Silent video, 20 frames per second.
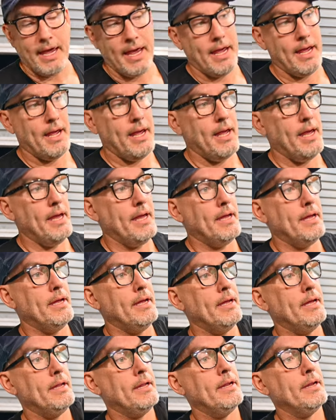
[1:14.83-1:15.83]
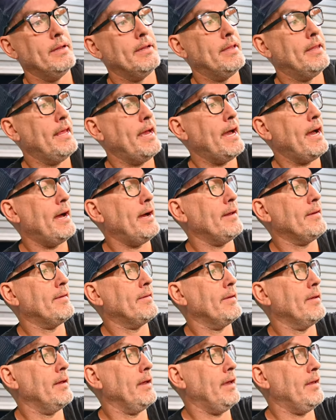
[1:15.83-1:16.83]
And
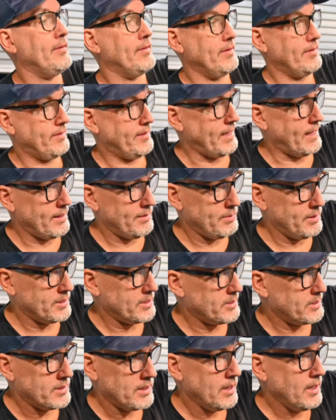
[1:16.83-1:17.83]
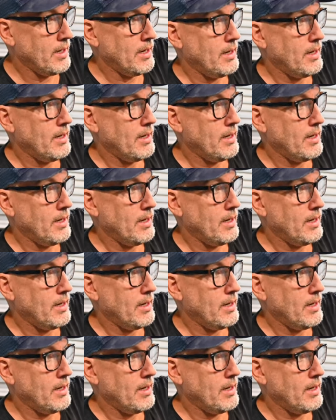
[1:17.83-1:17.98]
that has established